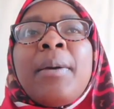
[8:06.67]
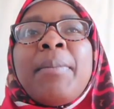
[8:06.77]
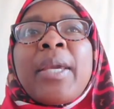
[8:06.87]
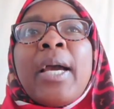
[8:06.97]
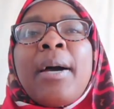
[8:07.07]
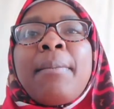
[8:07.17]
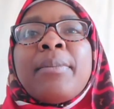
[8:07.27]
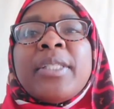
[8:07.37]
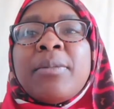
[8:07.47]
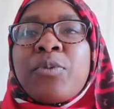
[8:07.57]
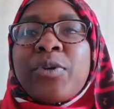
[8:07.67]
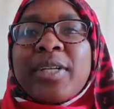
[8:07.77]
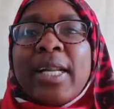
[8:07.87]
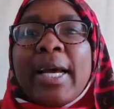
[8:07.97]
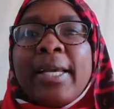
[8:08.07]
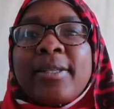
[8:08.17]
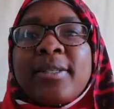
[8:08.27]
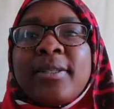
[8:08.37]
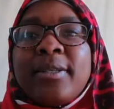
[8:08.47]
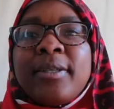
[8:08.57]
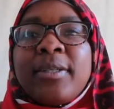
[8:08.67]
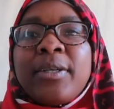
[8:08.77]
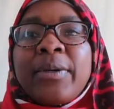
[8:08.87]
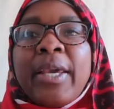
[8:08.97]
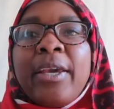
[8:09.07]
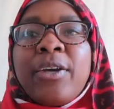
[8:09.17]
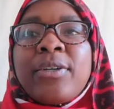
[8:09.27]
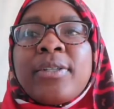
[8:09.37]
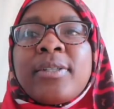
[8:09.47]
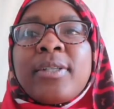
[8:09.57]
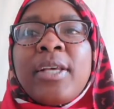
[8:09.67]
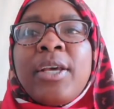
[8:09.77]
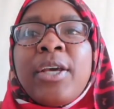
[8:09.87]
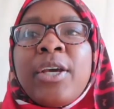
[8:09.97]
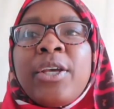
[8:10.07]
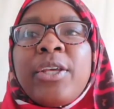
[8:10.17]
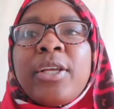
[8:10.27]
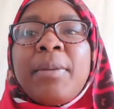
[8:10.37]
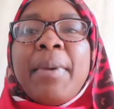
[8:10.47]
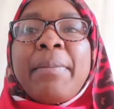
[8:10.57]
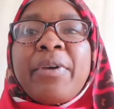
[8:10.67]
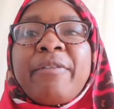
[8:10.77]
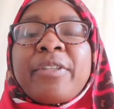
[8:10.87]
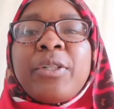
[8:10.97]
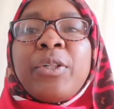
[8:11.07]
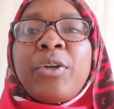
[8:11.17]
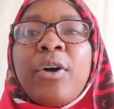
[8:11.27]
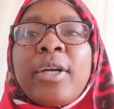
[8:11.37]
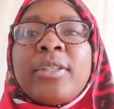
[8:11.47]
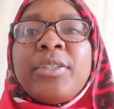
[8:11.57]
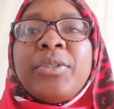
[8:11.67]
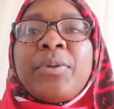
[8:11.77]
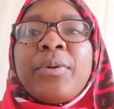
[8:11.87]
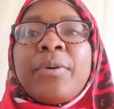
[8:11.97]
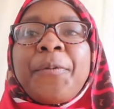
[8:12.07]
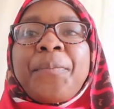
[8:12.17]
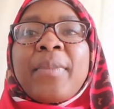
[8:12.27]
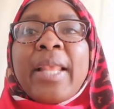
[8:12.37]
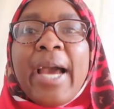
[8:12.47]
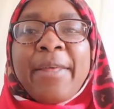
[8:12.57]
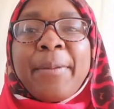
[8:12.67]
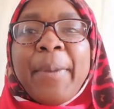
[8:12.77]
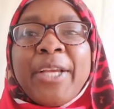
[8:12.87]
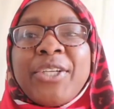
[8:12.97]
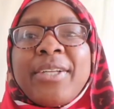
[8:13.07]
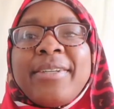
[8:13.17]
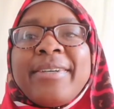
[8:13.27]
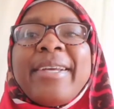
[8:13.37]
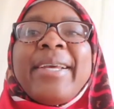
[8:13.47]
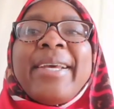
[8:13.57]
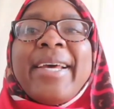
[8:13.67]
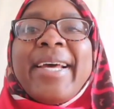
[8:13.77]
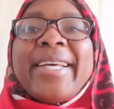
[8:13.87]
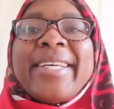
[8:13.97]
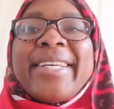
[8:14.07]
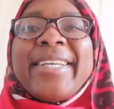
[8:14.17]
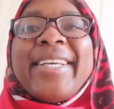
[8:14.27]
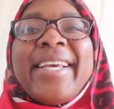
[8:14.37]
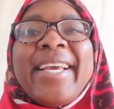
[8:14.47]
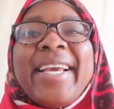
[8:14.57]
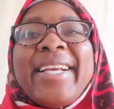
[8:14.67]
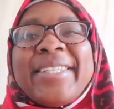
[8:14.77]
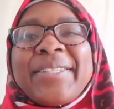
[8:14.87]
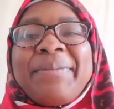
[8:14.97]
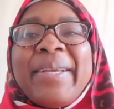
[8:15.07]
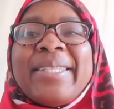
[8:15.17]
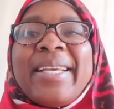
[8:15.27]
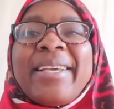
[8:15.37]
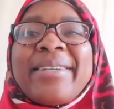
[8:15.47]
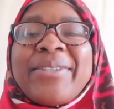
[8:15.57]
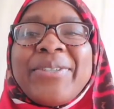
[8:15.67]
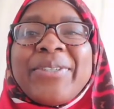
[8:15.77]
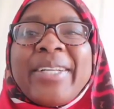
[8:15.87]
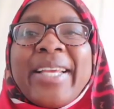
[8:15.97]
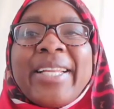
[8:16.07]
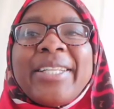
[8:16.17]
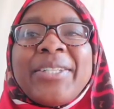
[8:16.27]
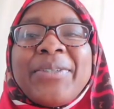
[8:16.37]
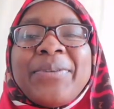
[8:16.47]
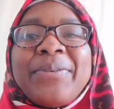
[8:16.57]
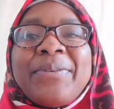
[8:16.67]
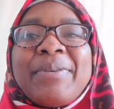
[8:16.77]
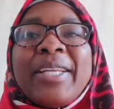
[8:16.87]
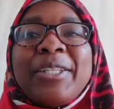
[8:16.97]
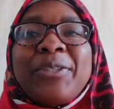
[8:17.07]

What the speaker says: become demoralized, okay, because remember, you've still got your other passion, just waiting should you not get into